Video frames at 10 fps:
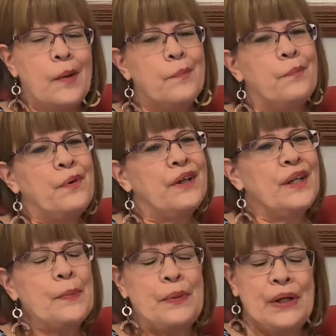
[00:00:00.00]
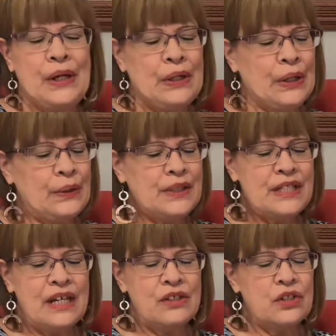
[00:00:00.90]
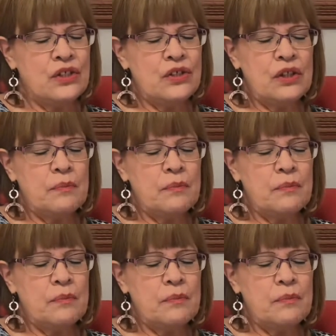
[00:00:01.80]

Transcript: but you pay no attention to the